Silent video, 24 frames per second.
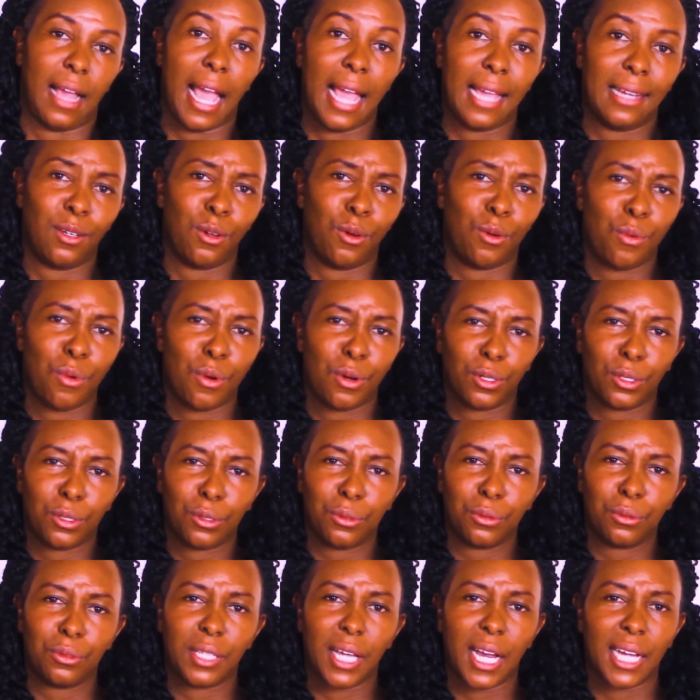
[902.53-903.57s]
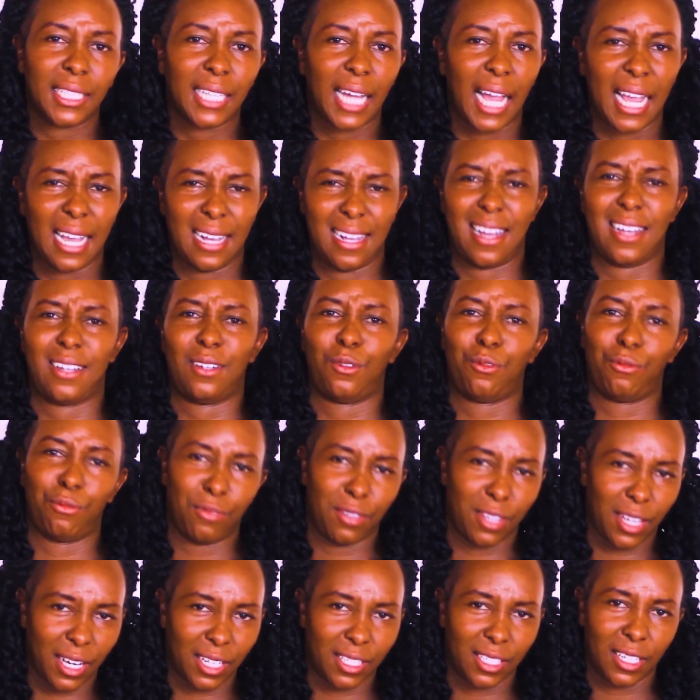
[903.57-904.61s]
I don't want to do that, I can't do
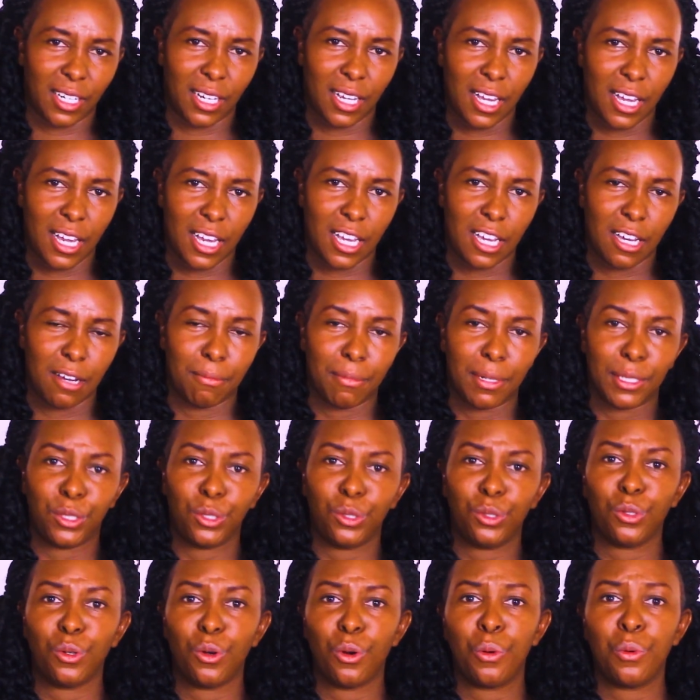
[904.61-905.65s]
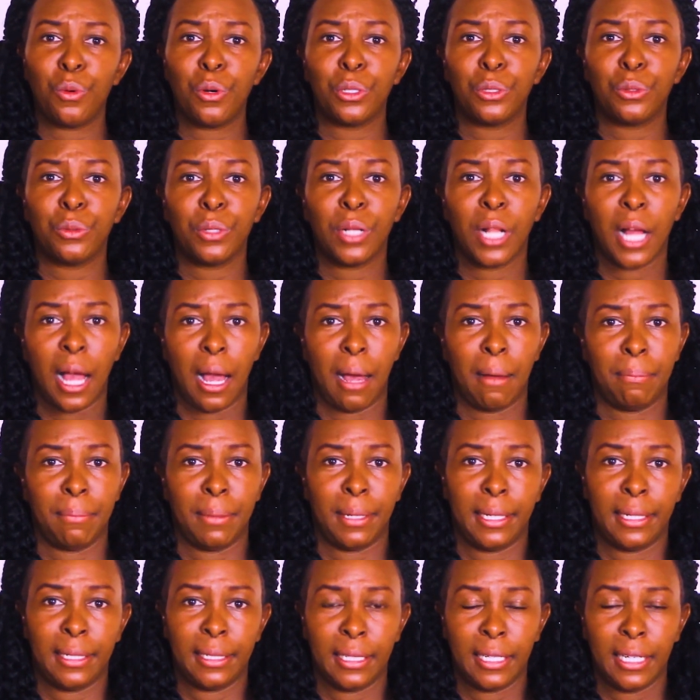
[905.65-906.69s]
that. But you know what will
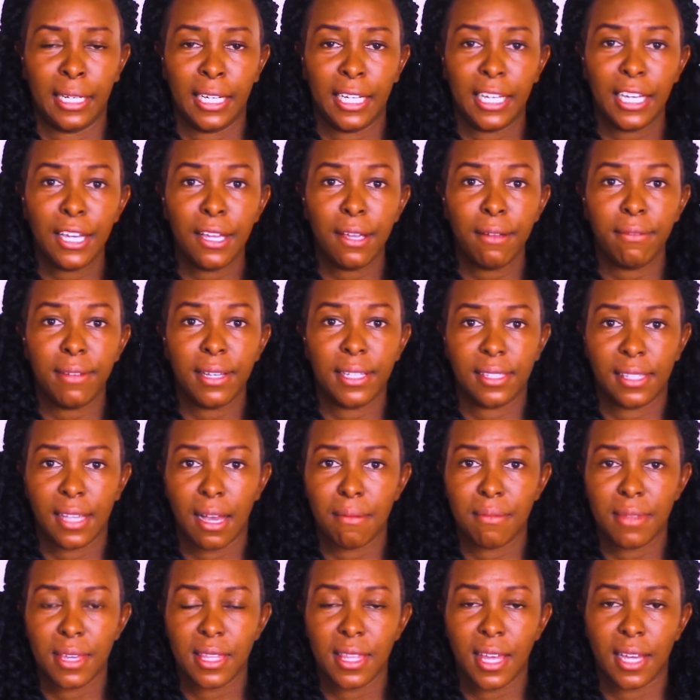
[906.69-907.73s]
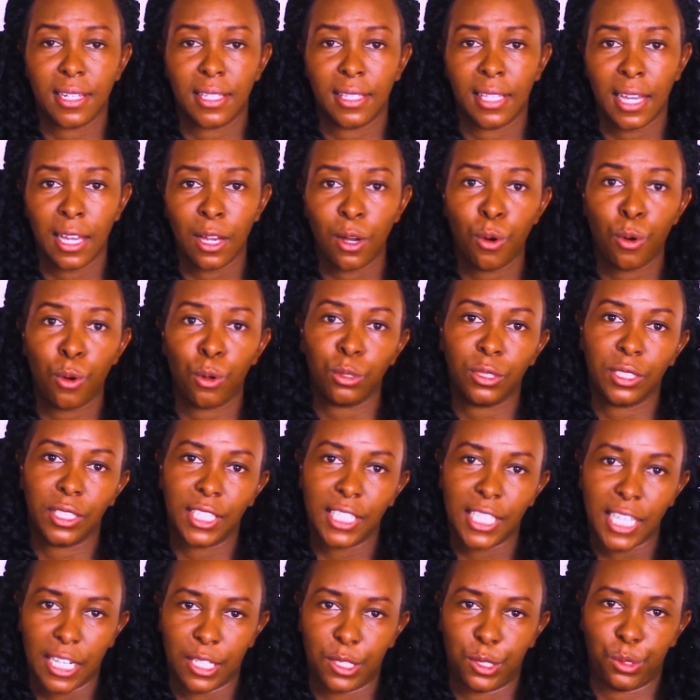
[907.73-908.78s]
happen if it's something that they hold
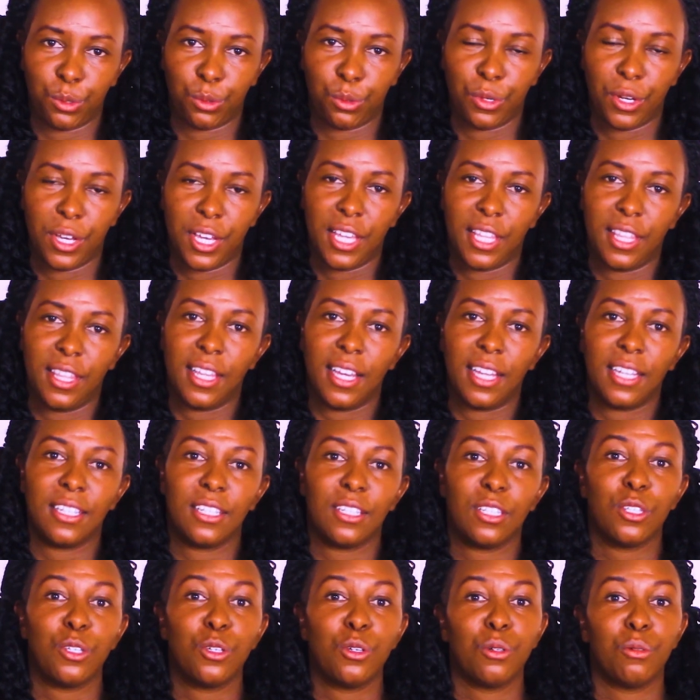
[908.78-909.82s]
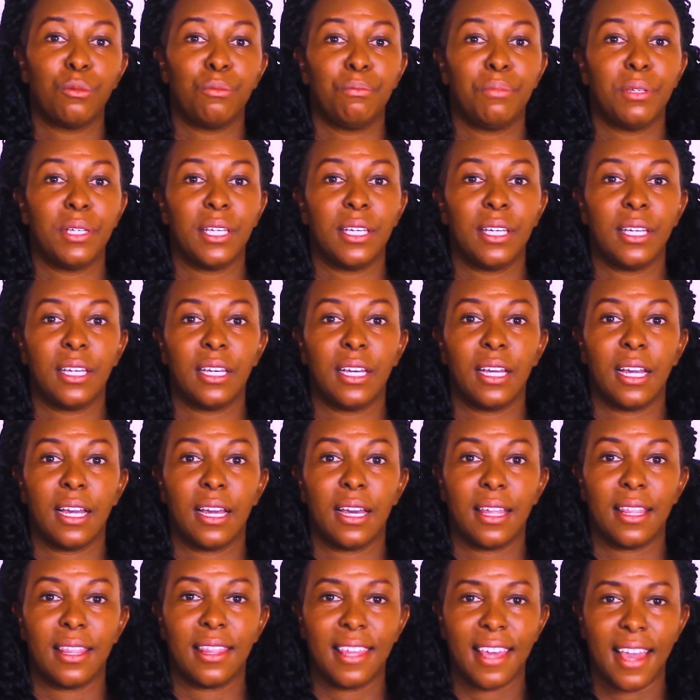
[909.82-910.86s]
dear to? then you'll be
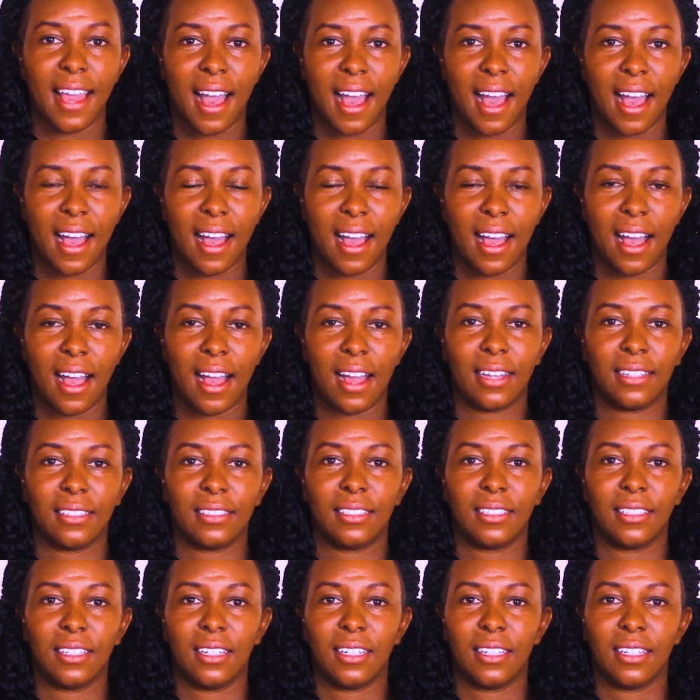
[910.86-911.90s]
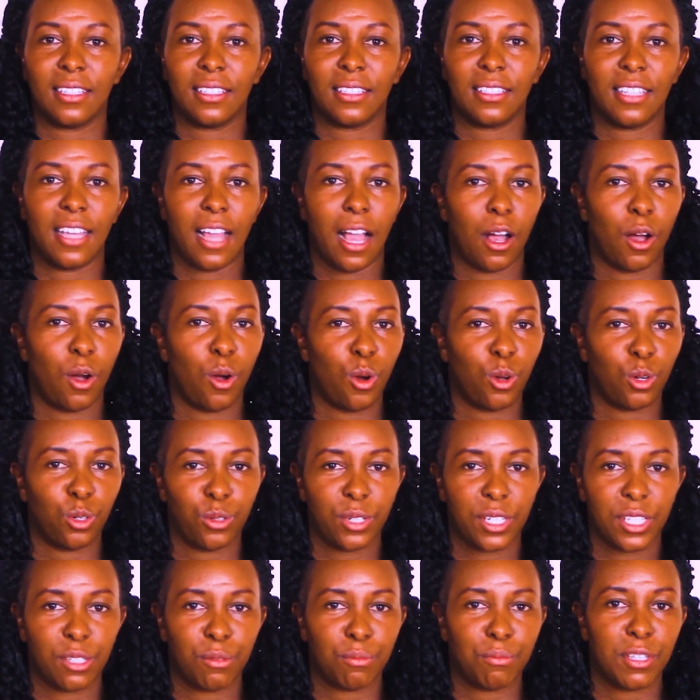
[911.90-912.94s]
there and there are
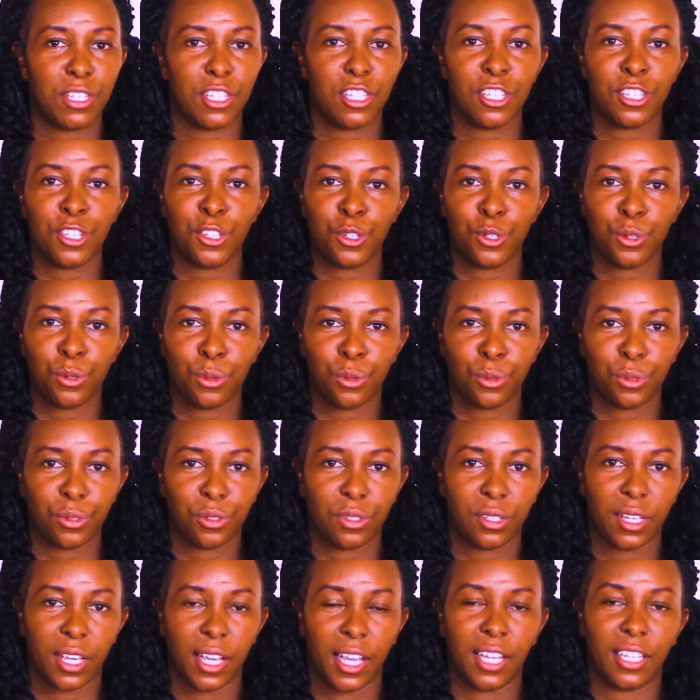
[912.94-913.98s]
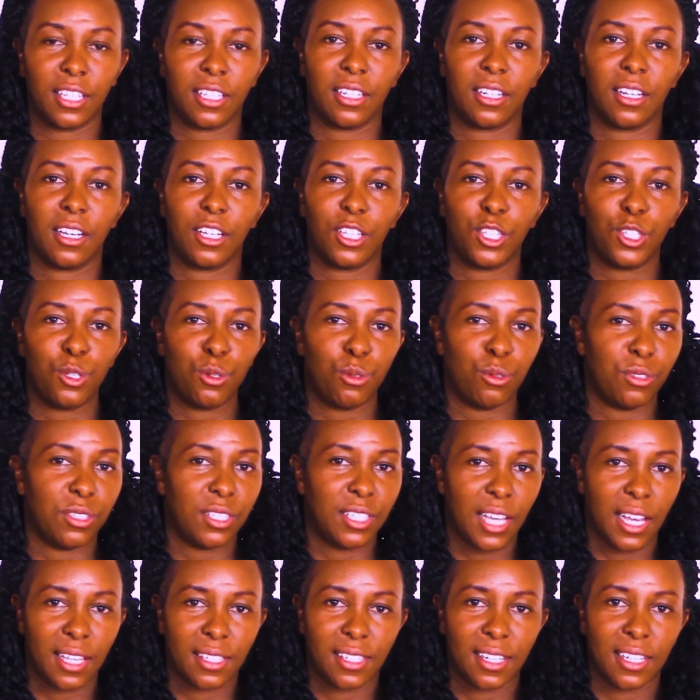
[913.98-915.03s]
always be issues and you're
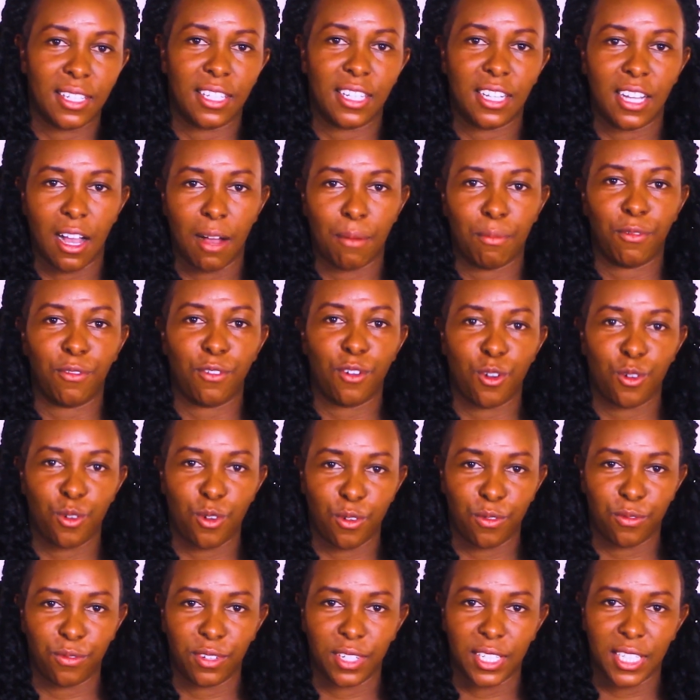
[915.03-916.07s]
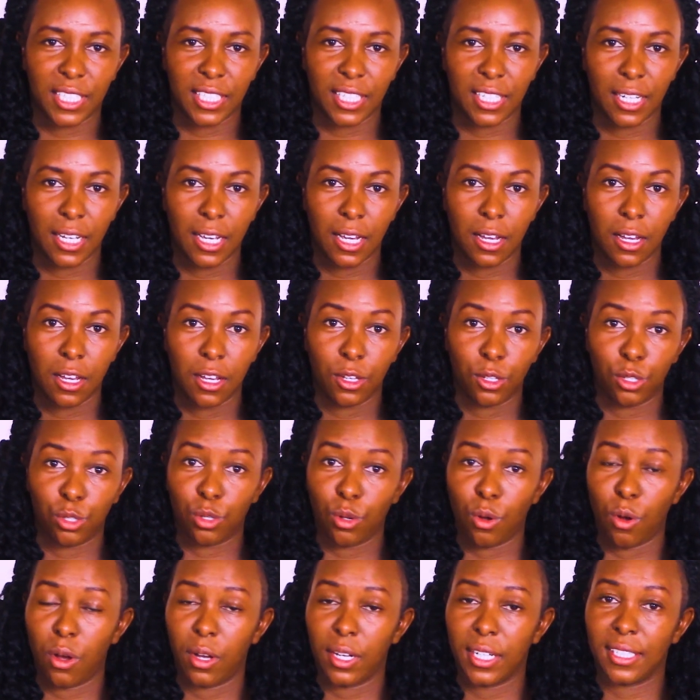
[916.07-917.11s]
just setting up for conflict.
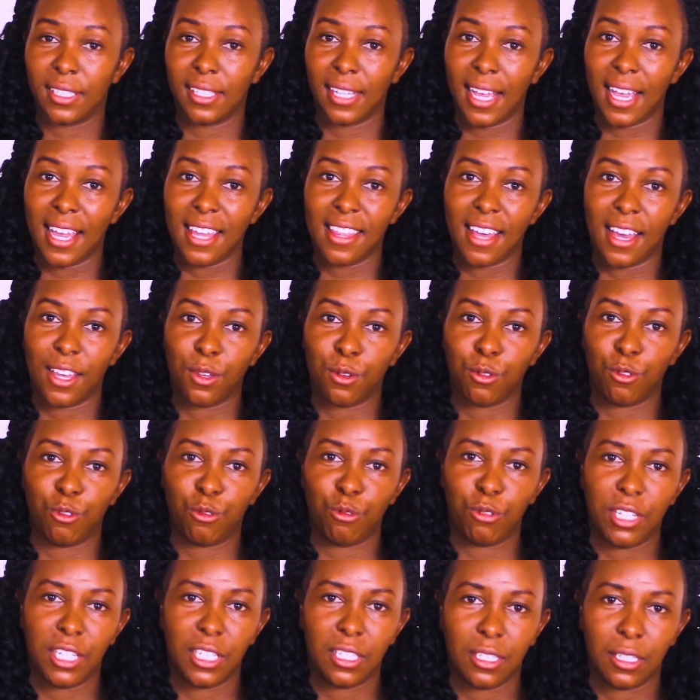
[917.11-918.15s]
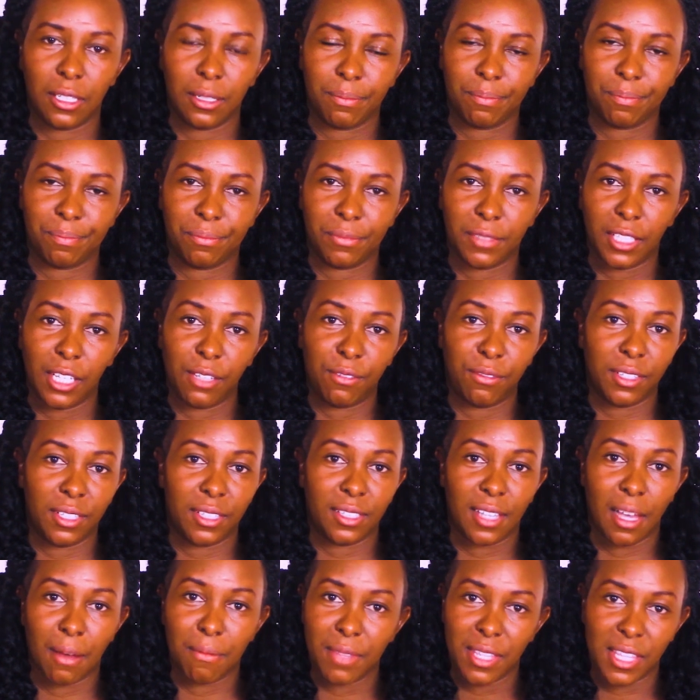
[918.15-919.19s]
So it's either you do it if
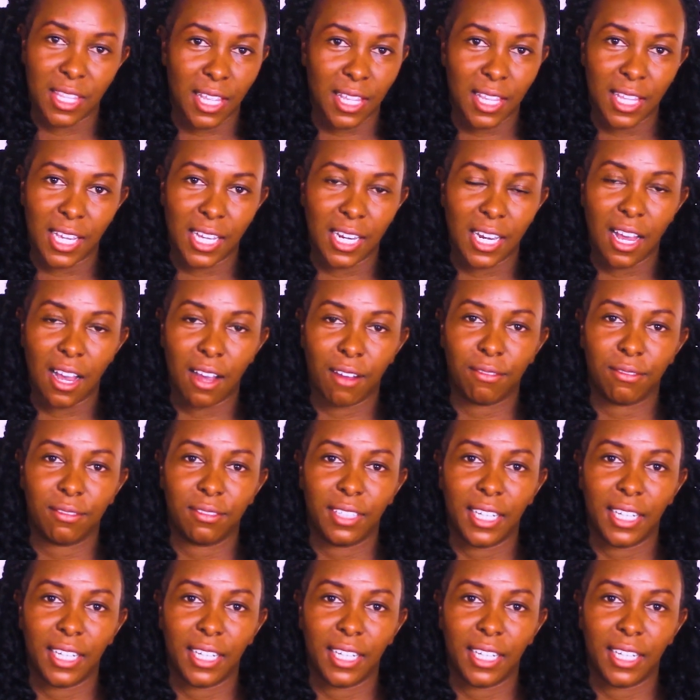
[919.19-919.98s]
it's something that they love